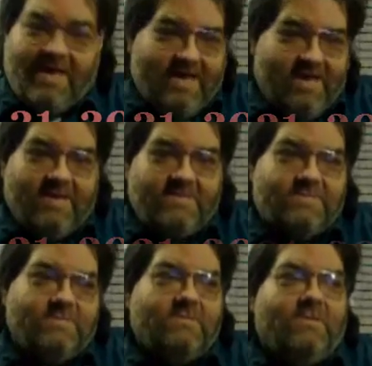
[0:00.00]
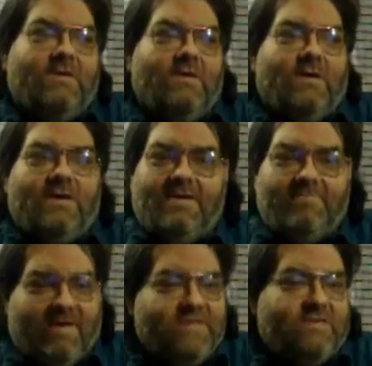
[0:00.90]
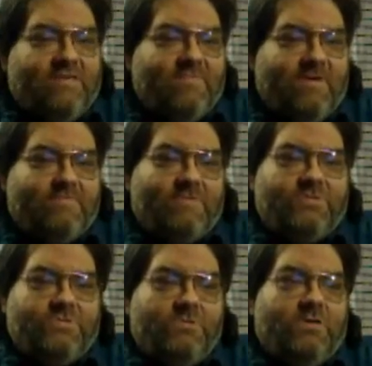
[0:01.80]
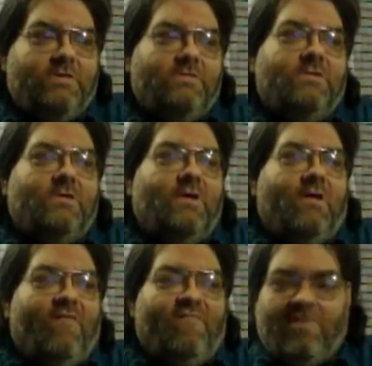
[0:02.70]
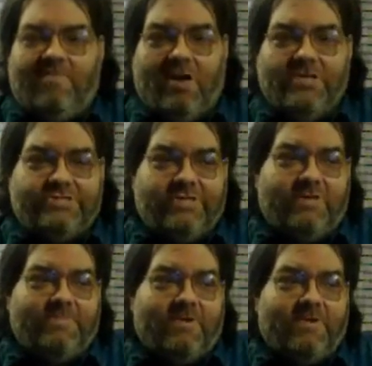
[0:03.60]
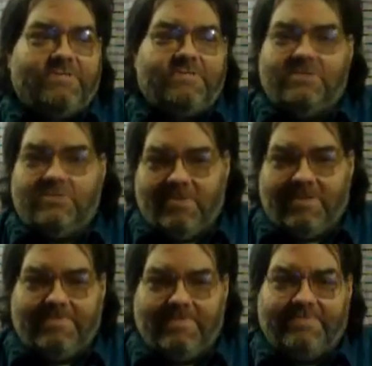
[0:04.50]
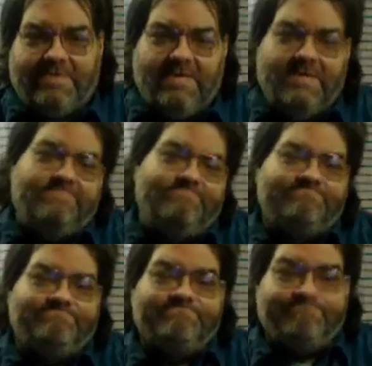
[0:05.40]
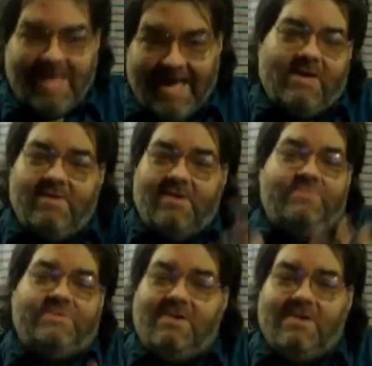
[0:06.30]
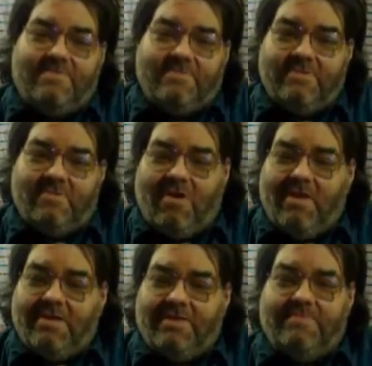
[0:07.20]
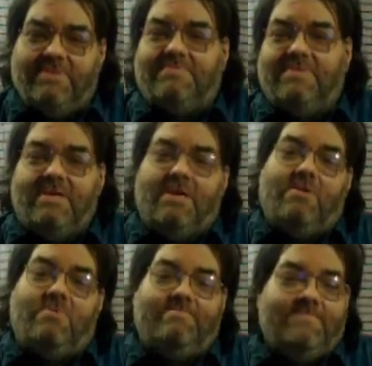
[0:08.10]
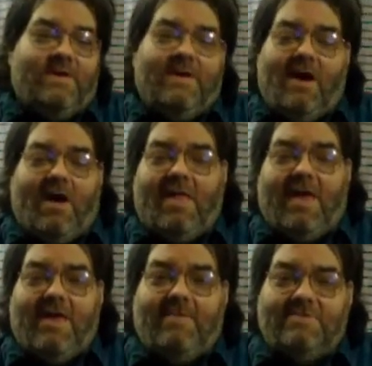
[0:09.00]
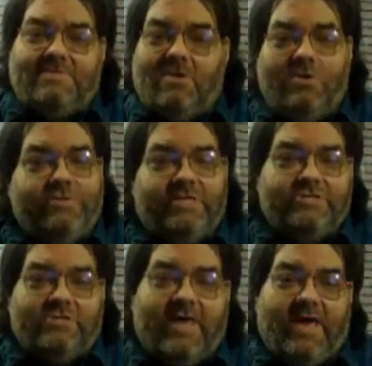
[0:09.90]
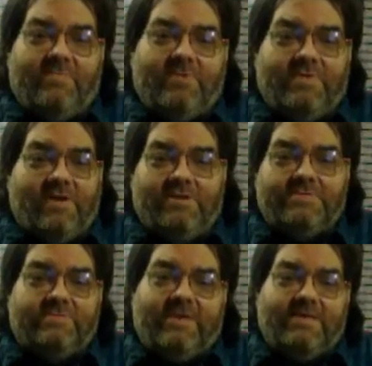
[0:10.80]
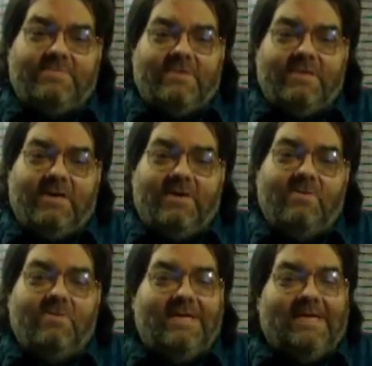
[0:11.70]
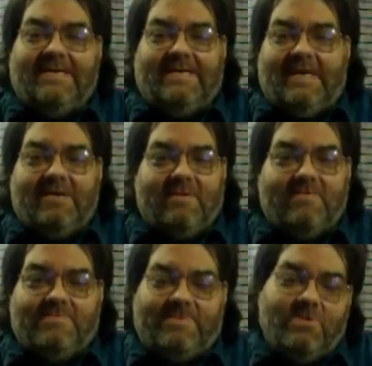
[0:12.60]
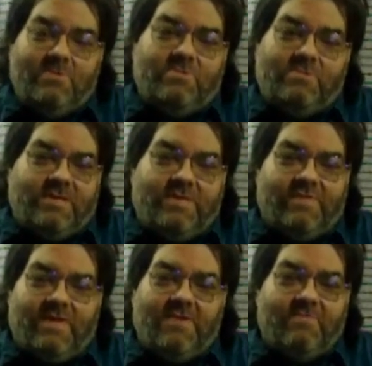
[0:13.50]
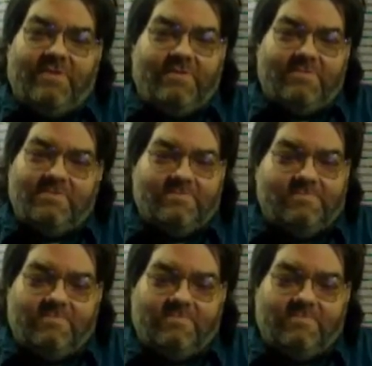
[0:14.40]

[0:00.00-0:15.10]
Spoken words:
I guess. Basically my first one for March 31st, 2015. Now, and I'm sorry for the quality of this video. All I have is an old digital camera that also takes video. I don't have a phone or anything with even